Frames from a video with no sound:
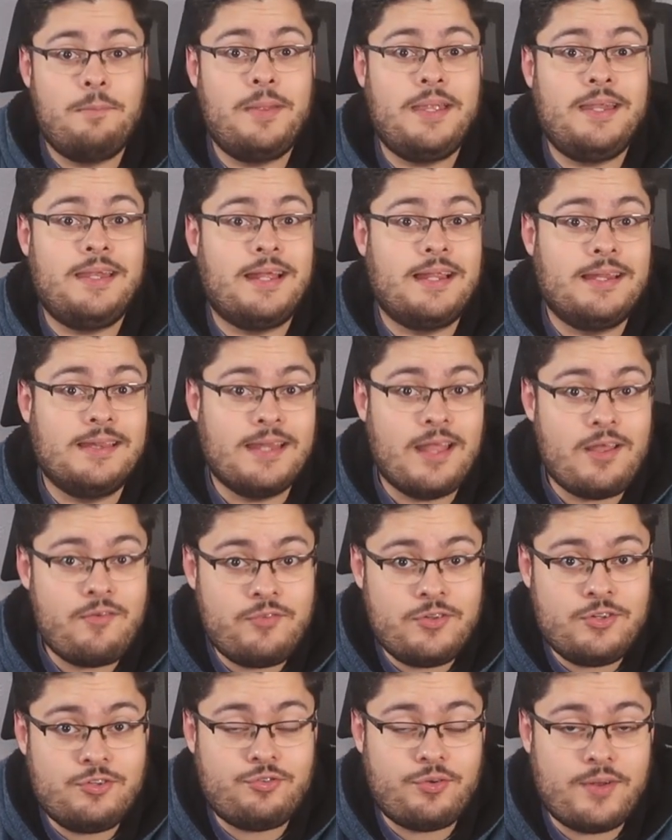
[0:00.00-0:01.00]
made
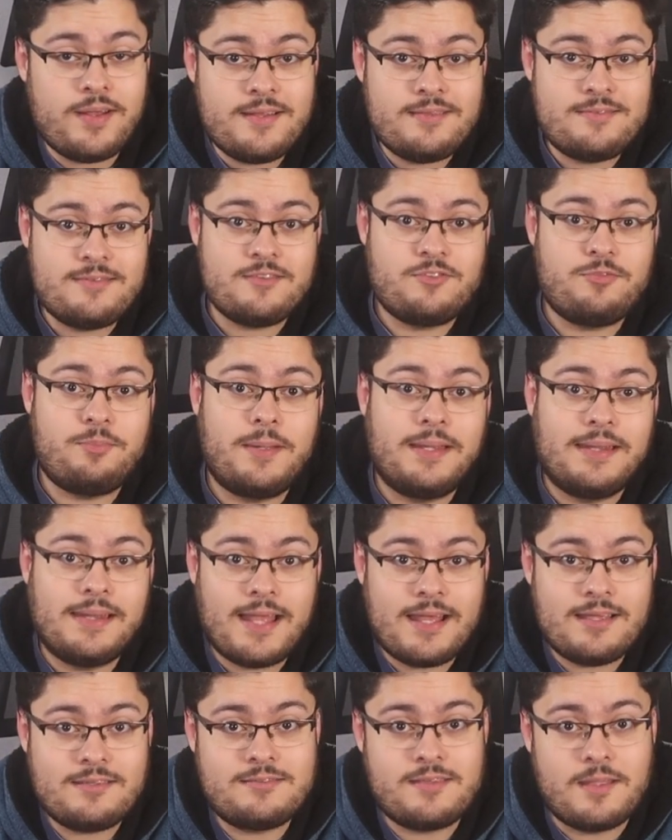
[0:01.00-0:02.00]
11 trades since my
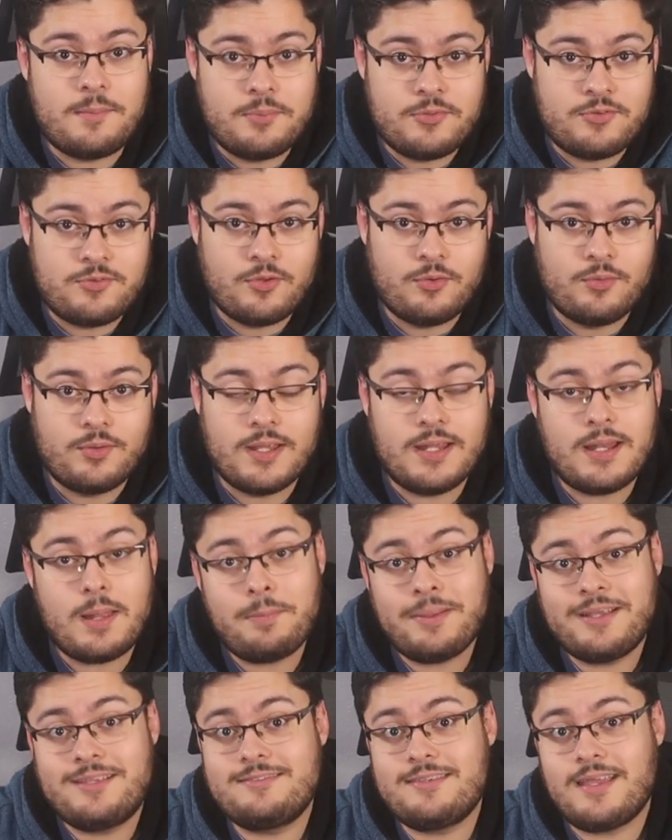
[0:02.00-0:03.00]
last episode, and
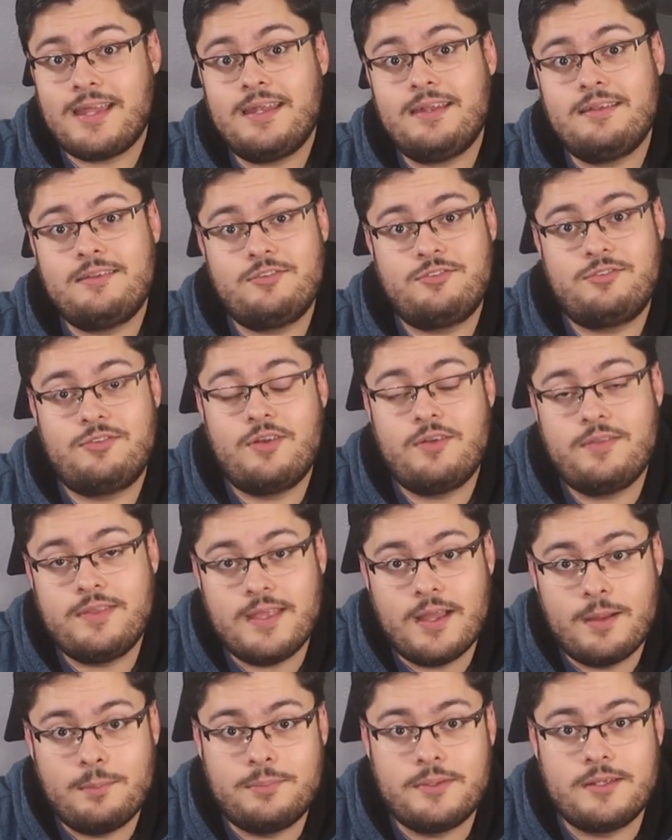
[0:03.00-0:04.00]
I'm excited to share
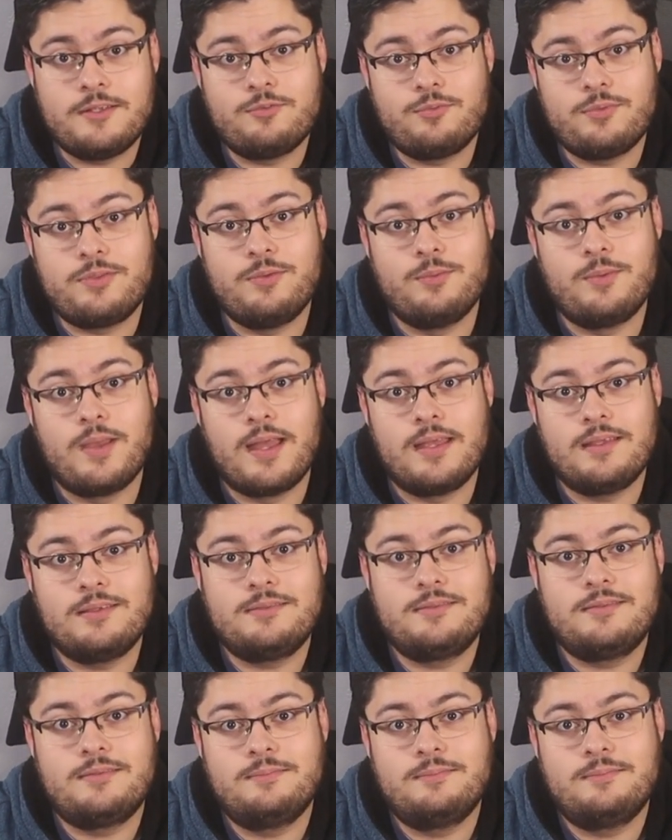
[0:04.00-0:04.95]
the updates with you guys.